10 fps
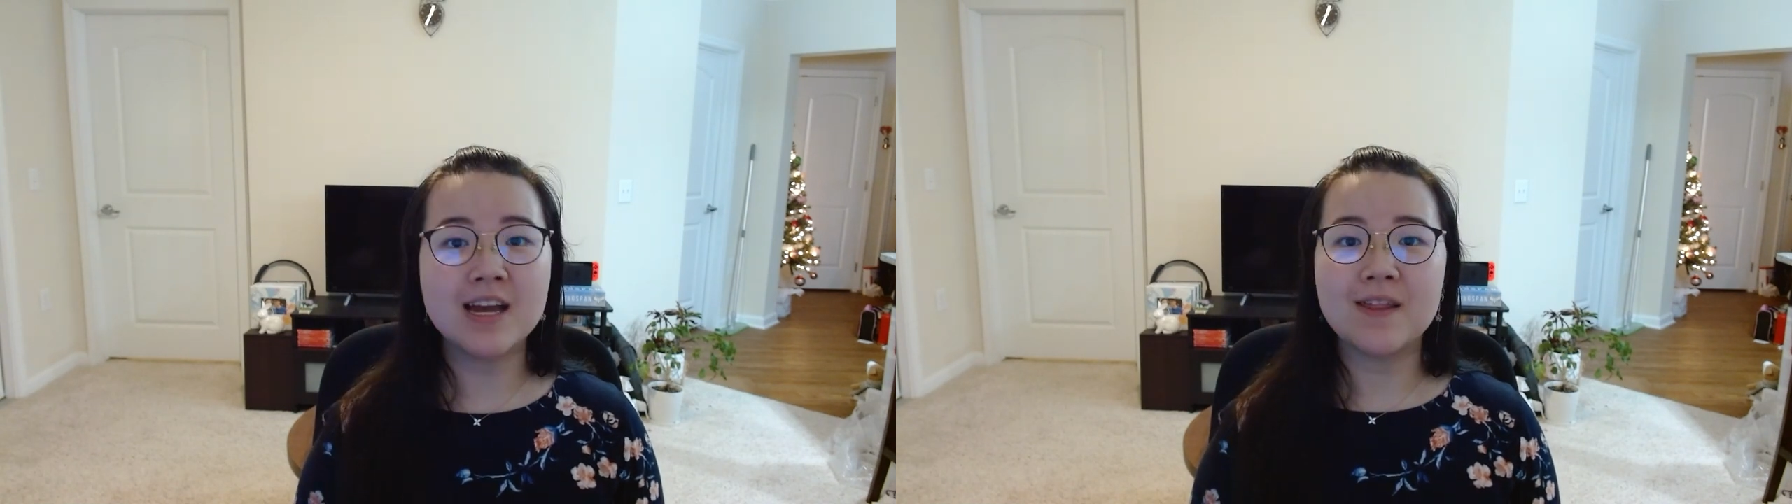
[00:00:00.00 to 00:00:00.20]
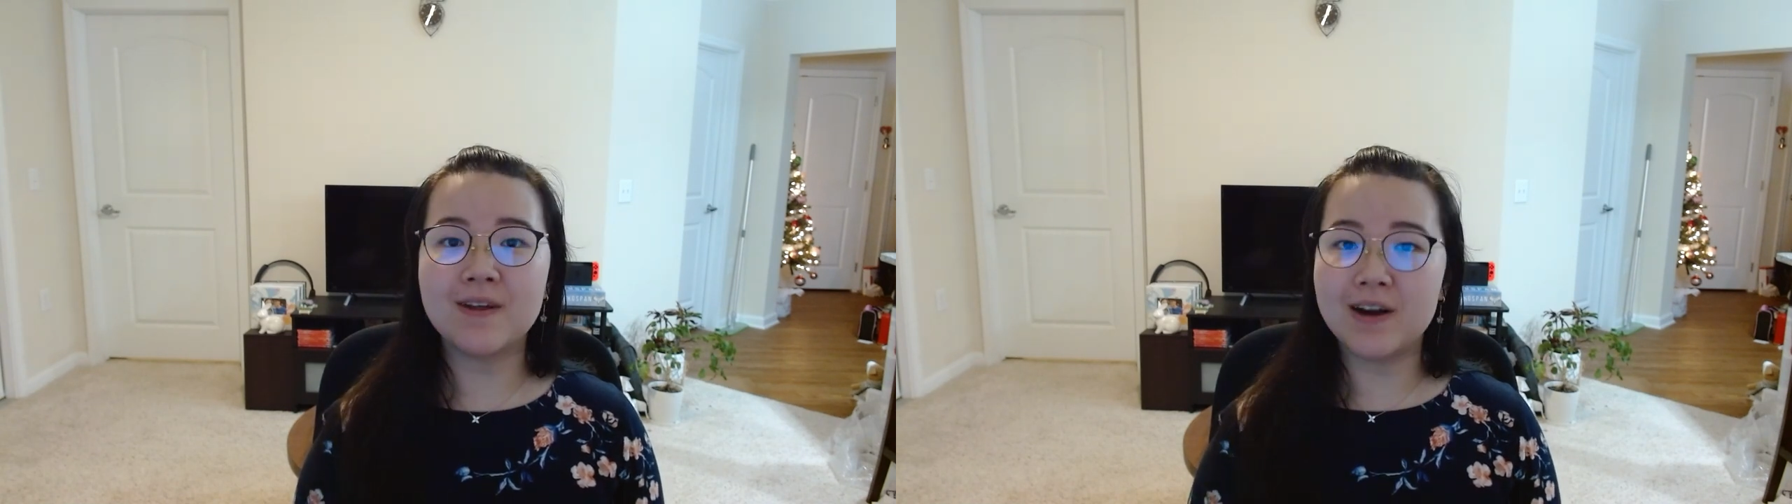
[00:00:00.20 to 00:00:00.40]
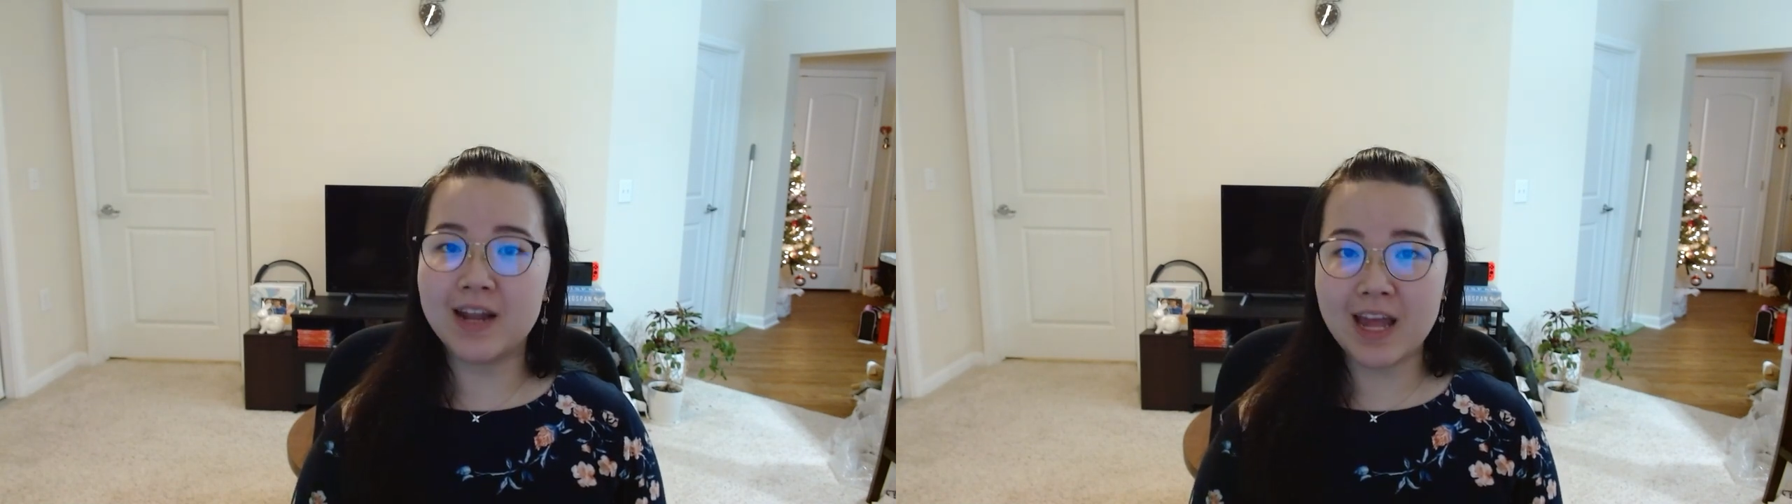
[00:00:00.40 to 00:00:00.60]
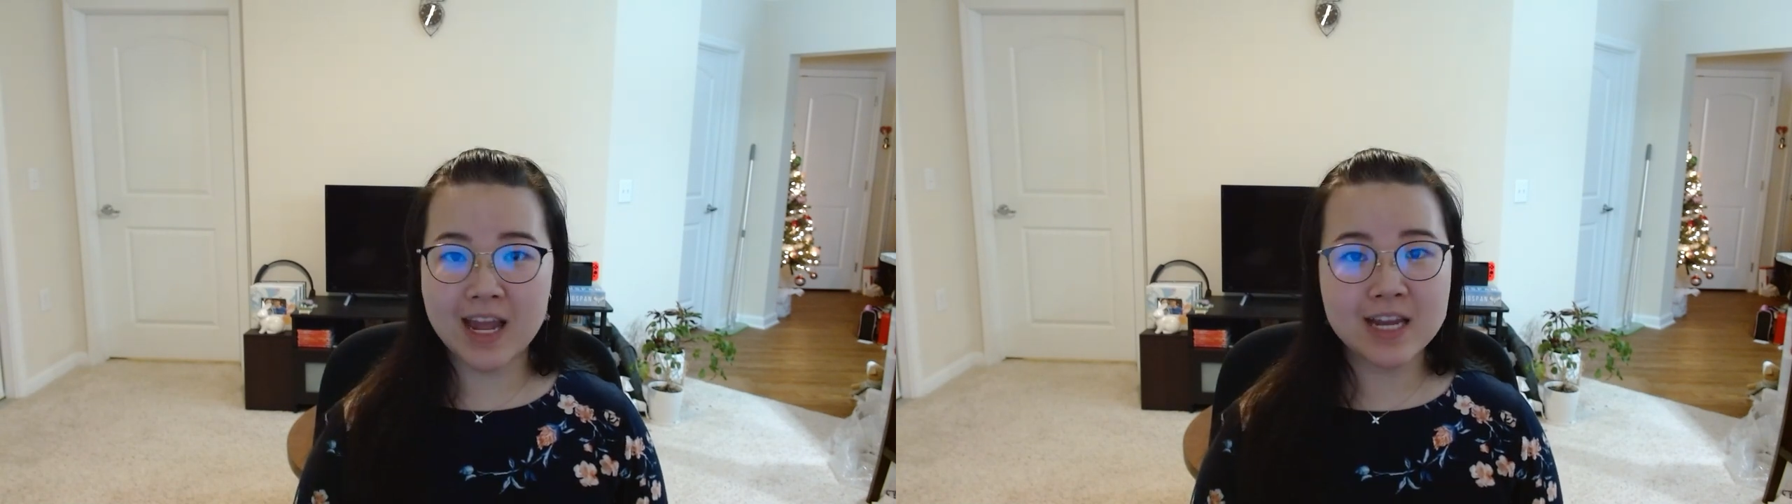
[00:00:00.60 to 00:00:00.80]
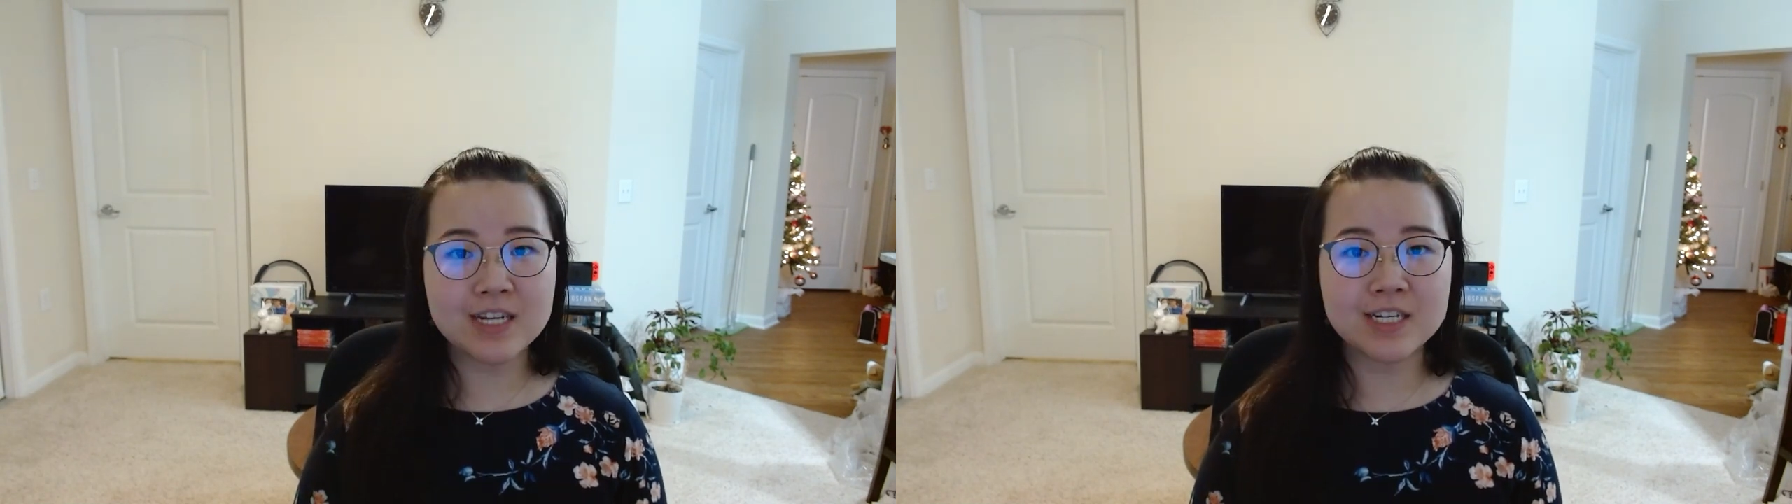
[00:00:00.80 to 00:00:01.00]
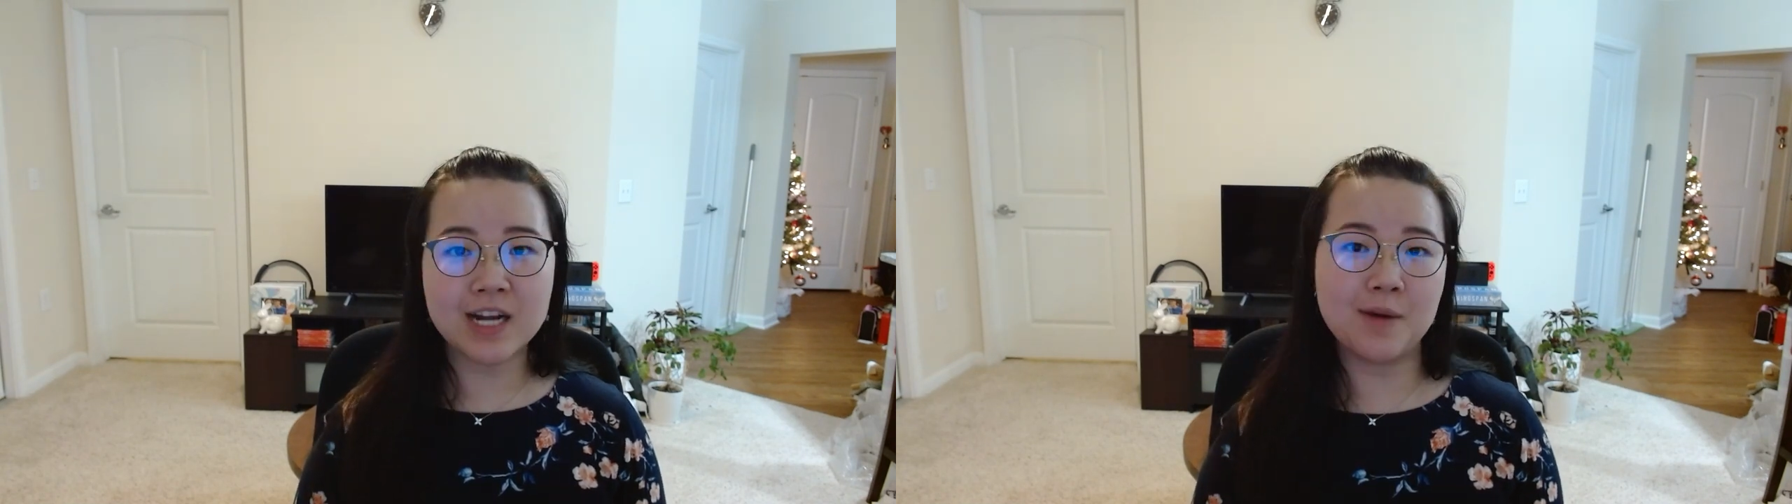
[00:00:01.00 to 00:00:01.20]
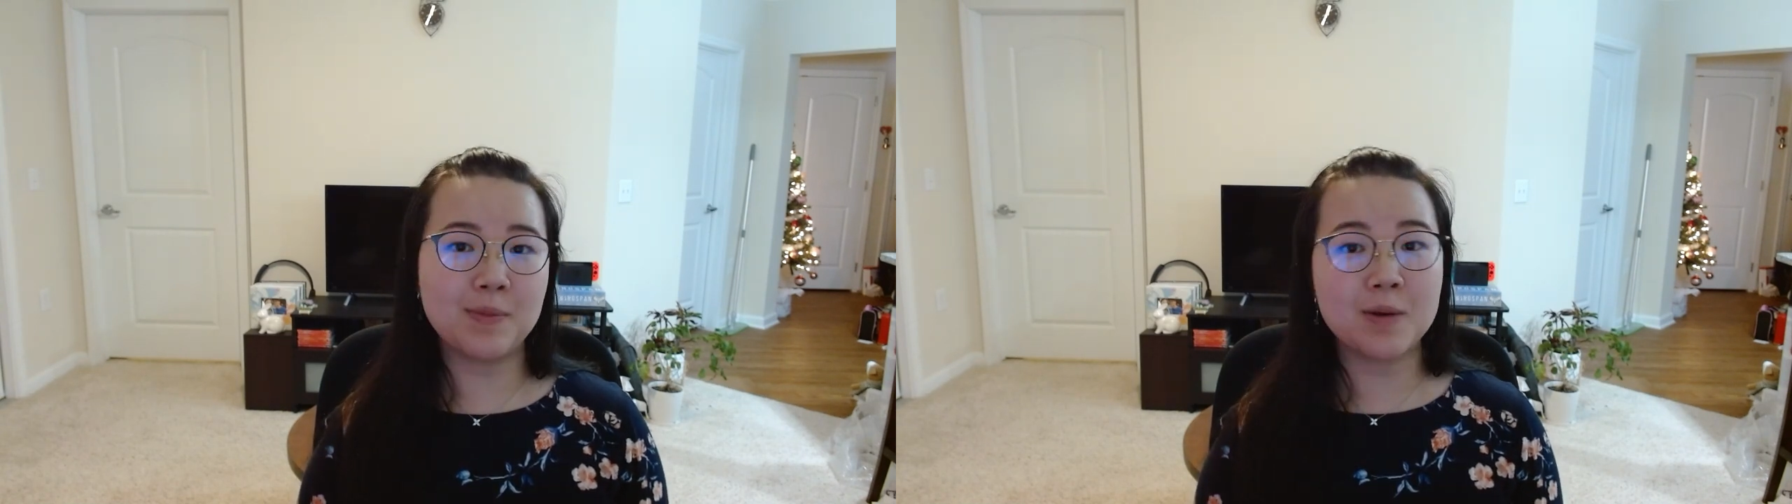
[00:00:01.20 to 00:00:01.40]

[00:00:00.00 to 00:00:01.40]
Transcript: their age, their